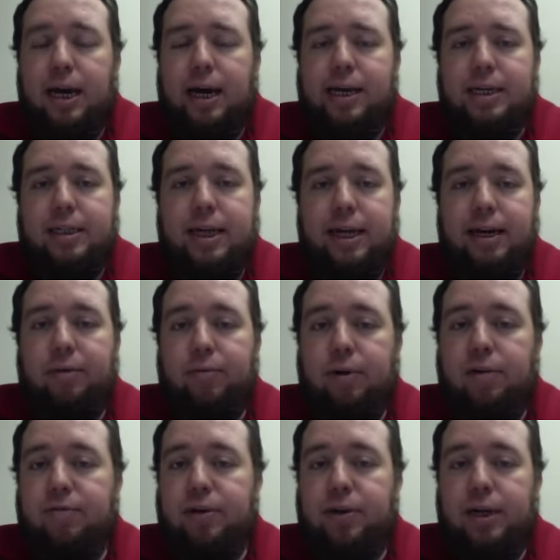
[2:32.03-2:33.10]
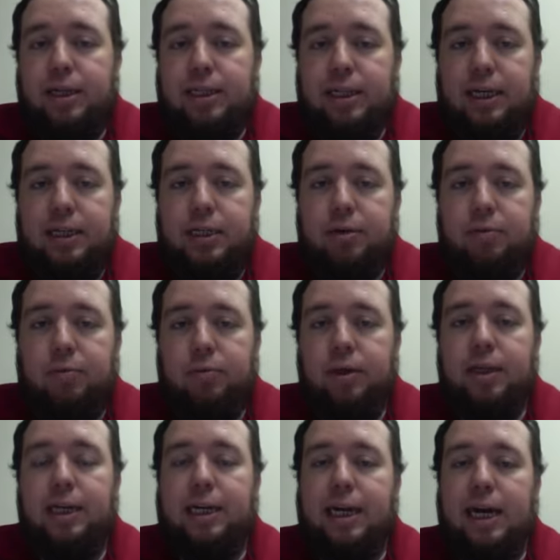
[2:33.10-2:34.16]
is that a rough translation
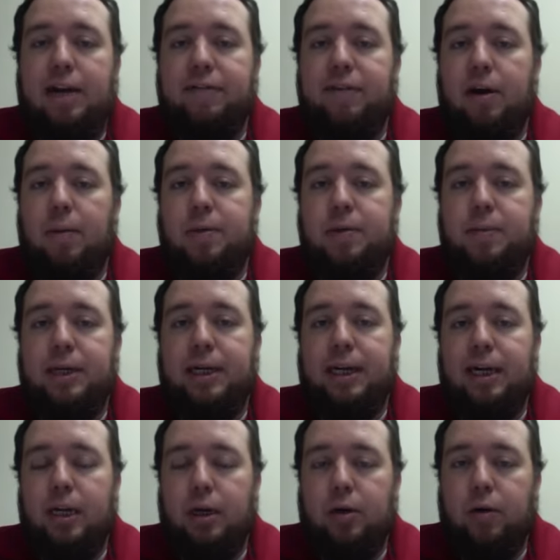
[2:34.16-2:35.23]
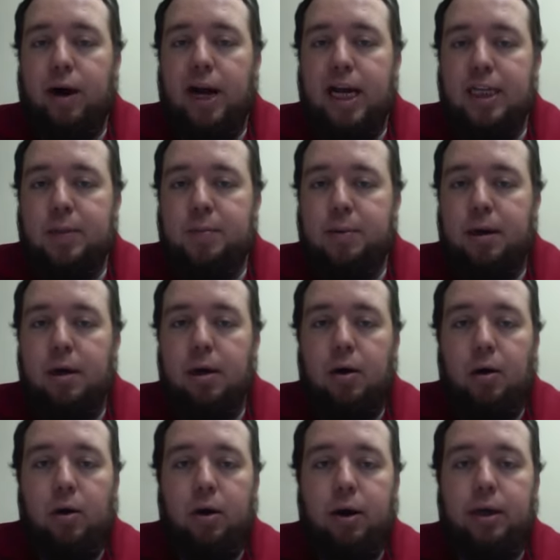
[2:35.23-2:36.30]
really kind of helps me to get a grasp
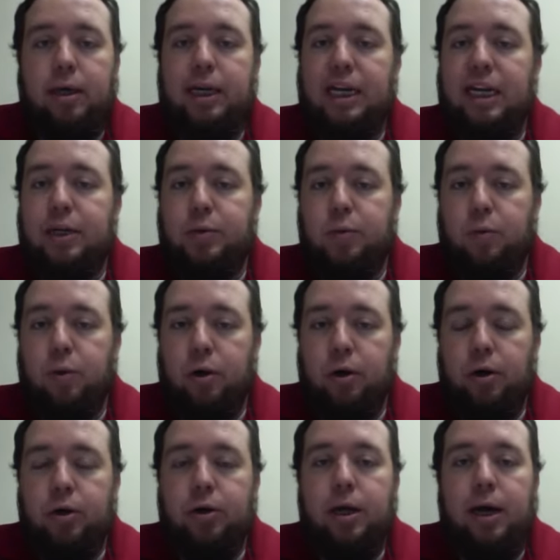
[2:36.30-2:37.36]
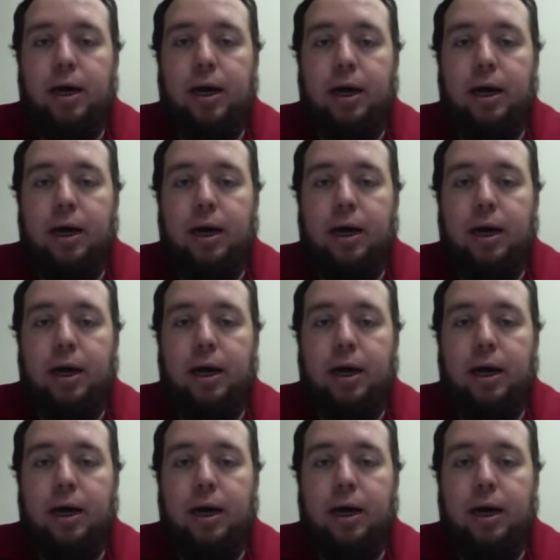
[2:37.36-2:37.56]
on each word,